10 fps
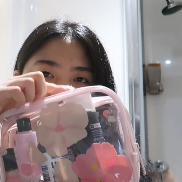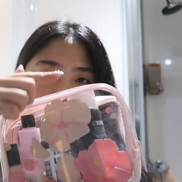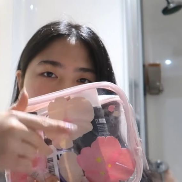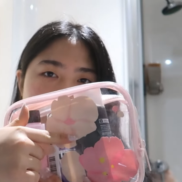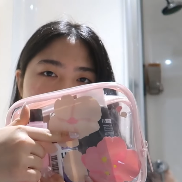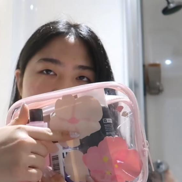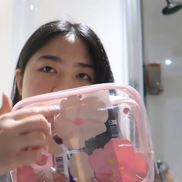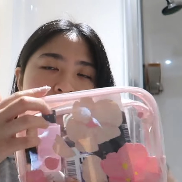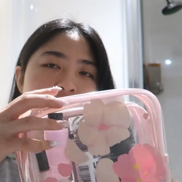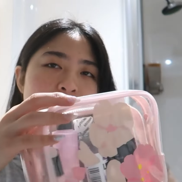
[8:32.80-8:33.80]
the
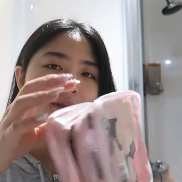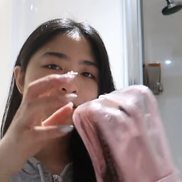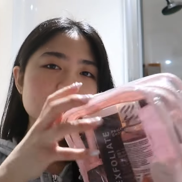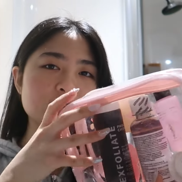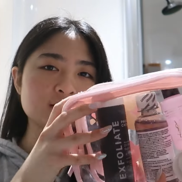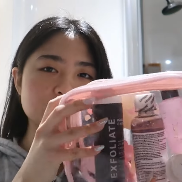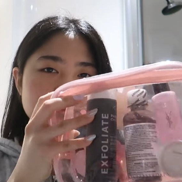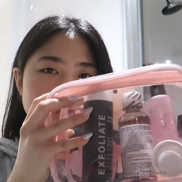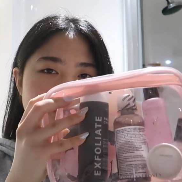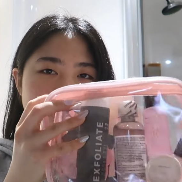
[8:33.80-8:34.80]
Polish Choice one,
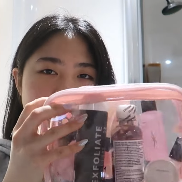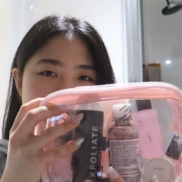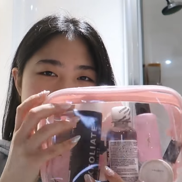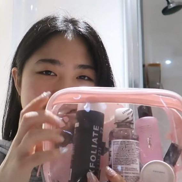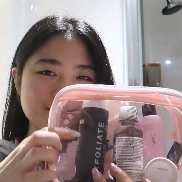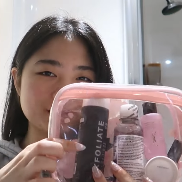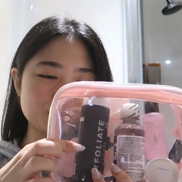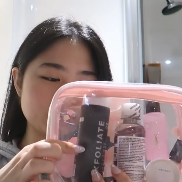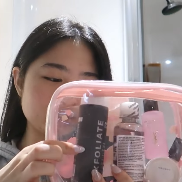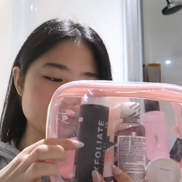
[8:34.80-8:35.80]
but
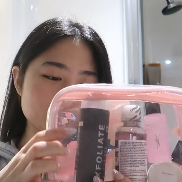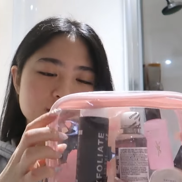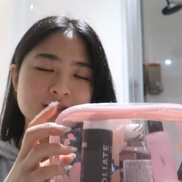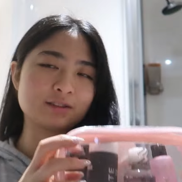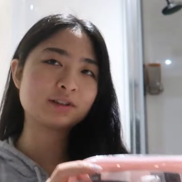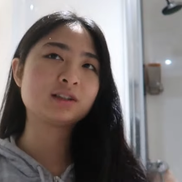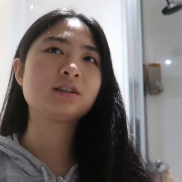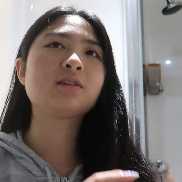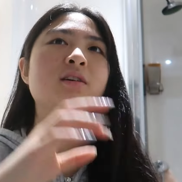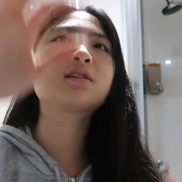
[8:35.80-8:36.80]
the Polish Choice
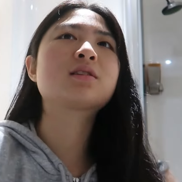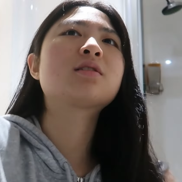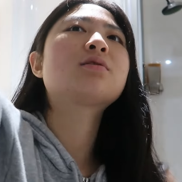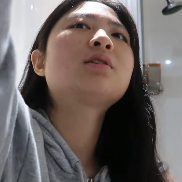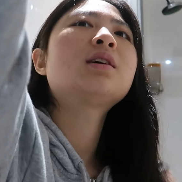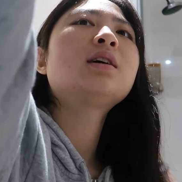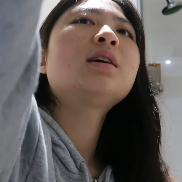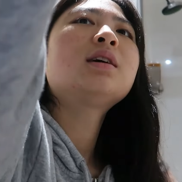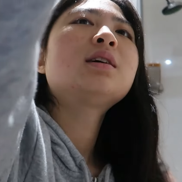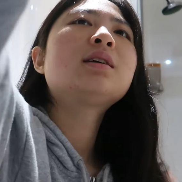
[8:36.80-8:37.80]
definitely not. So
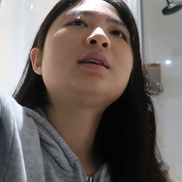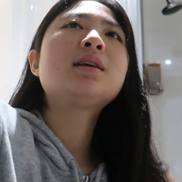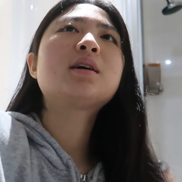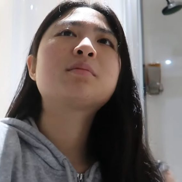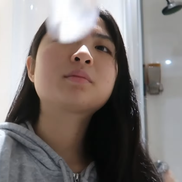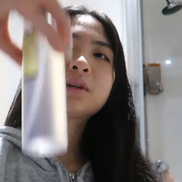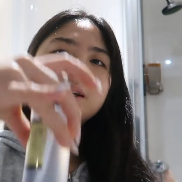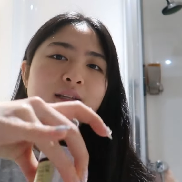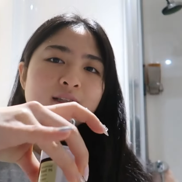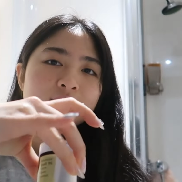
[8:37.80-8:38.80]
yeah,
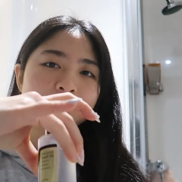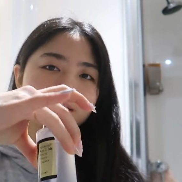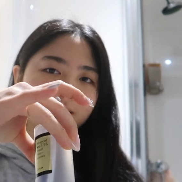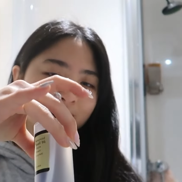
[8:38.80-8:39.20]
and